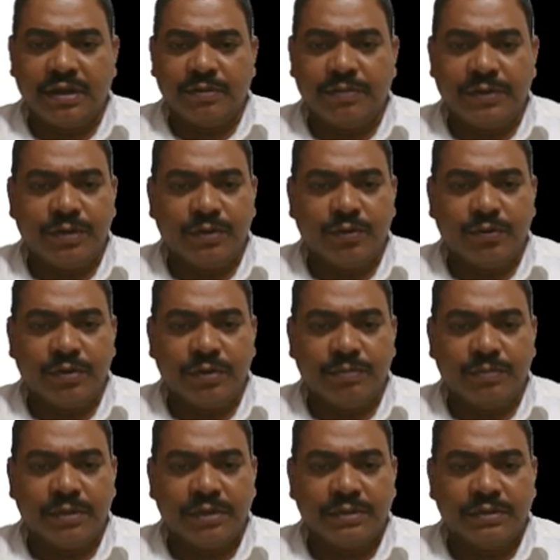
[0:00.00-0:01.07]
B, two
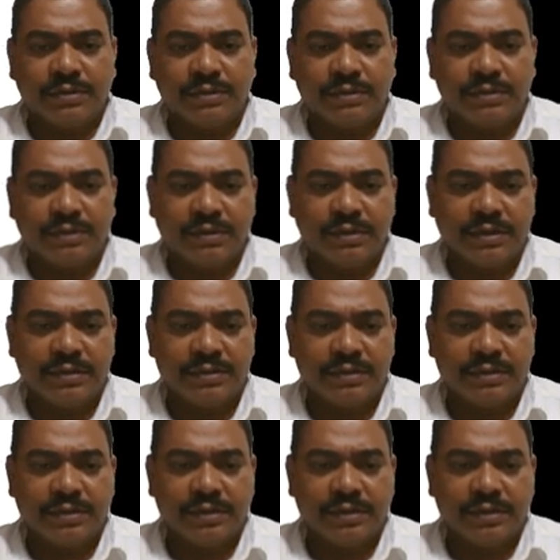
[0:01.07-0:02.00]
numbers. Let's see,